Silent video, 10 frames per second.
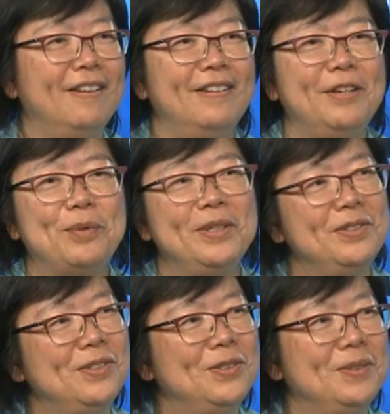and they
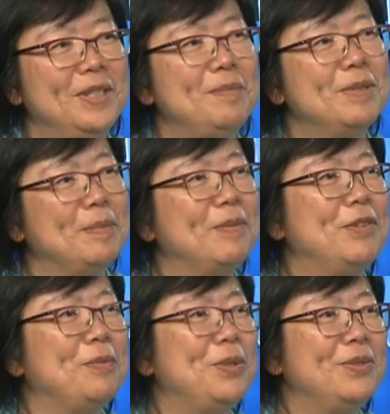wanted to keep some of
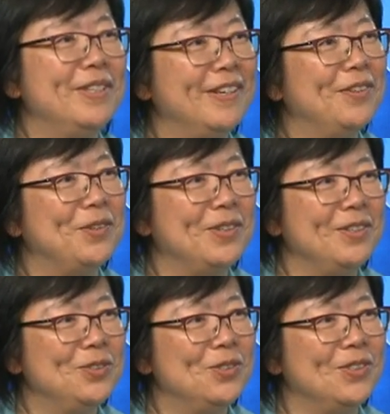their music and their
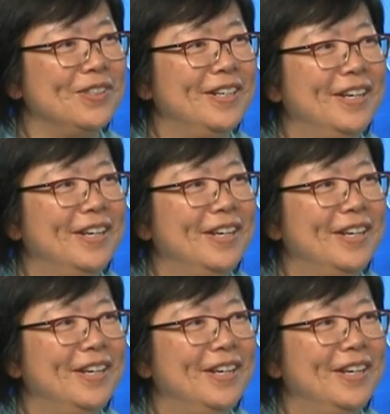culture.